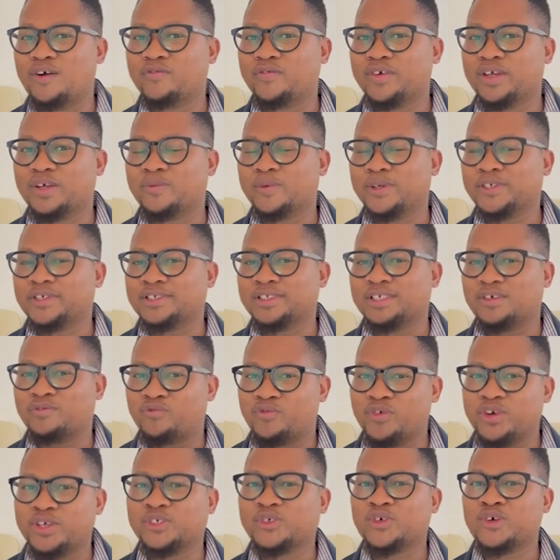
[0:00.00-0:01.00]
halving, which is the
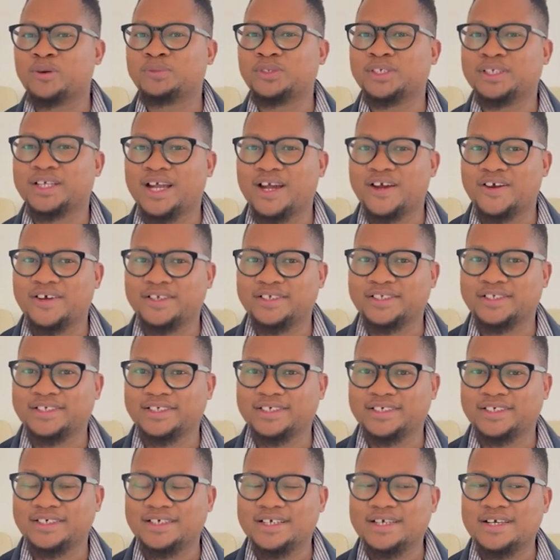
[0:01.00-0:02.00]
first
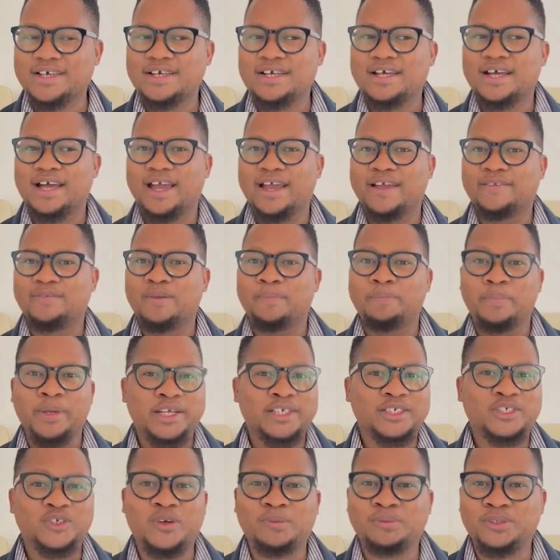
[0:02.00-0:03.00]
cryptocurrency and the
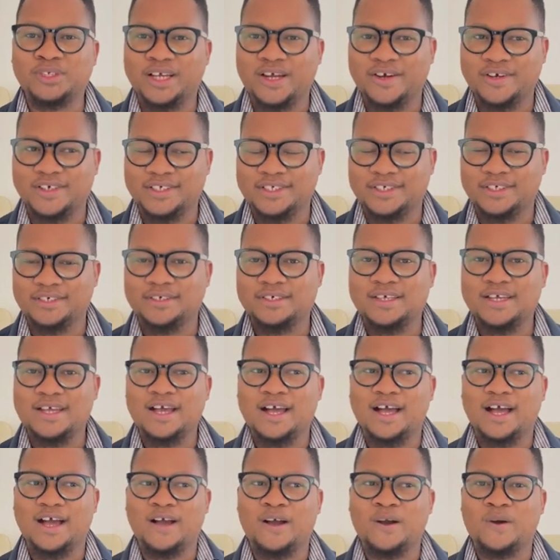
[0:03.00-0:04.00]
biggest cryptocurrency.